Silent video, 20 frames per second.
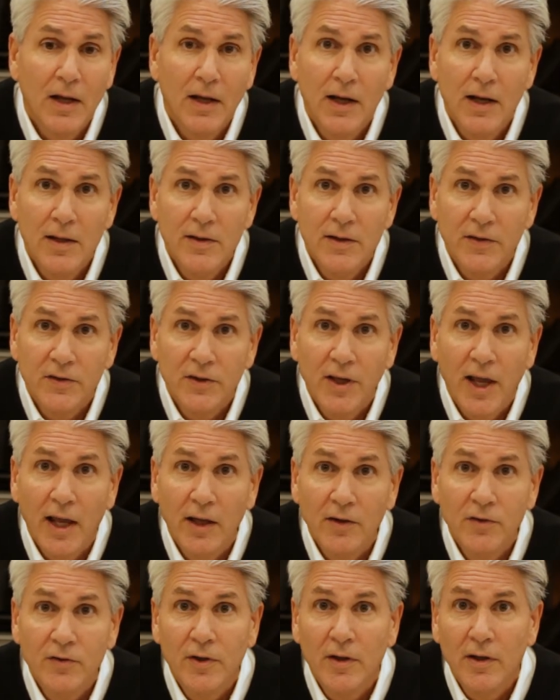in this
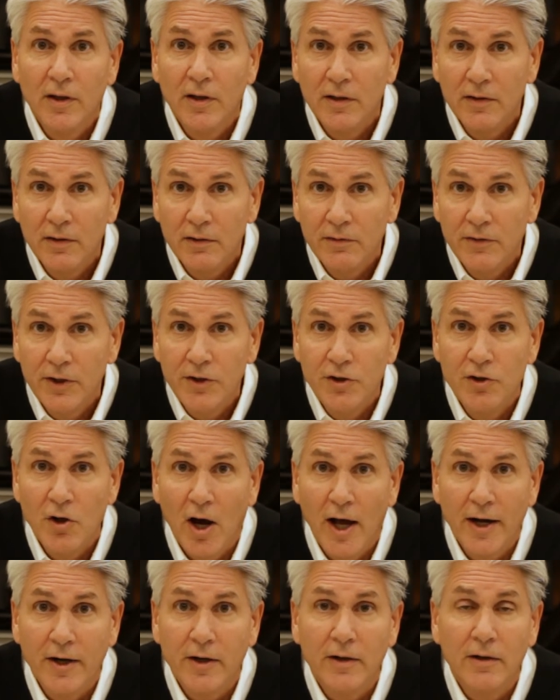case, the
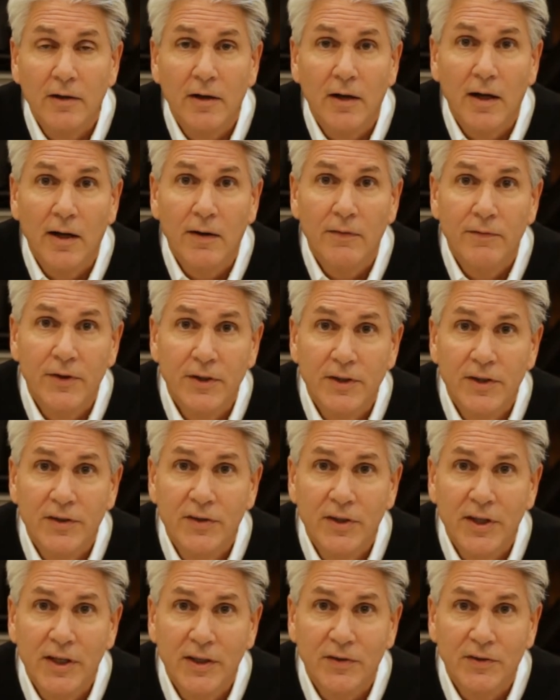daughter of the
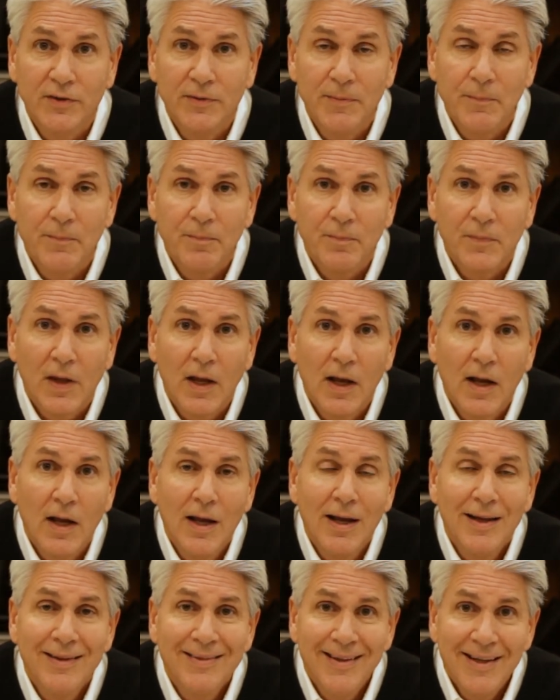deceased.
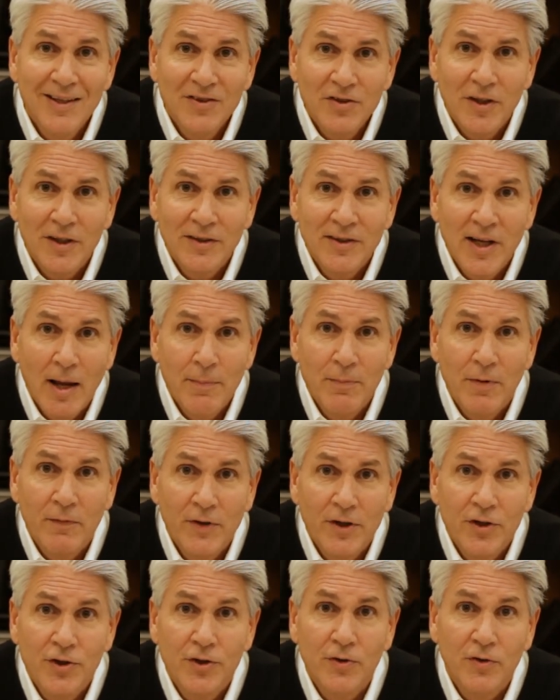These are the type of
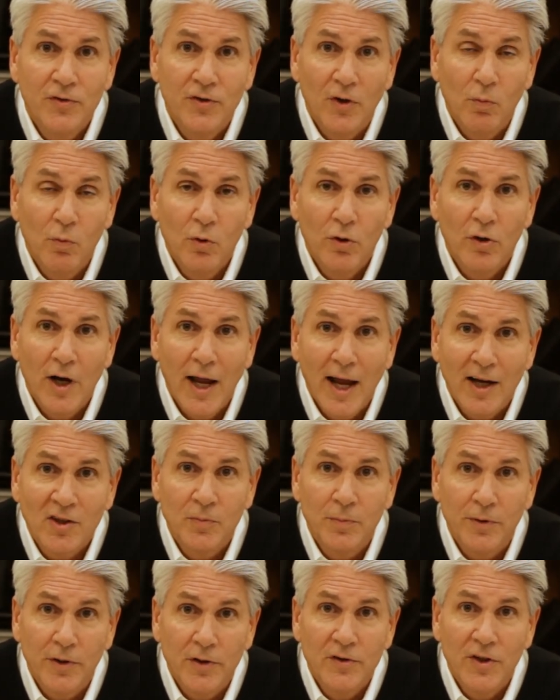issues that we're
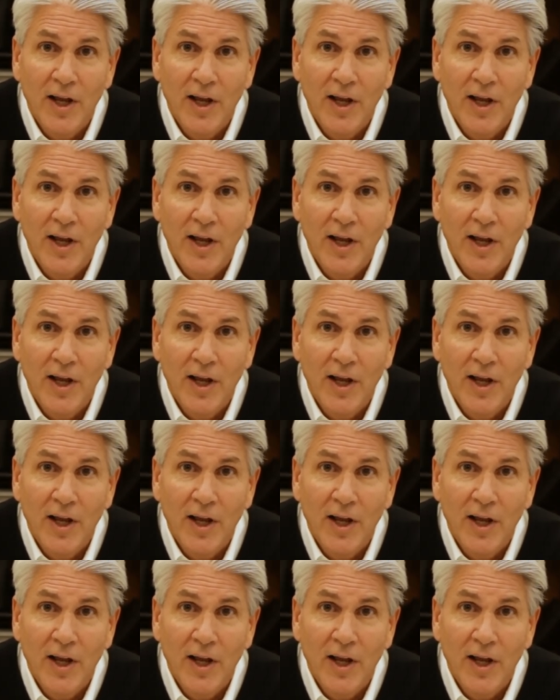experts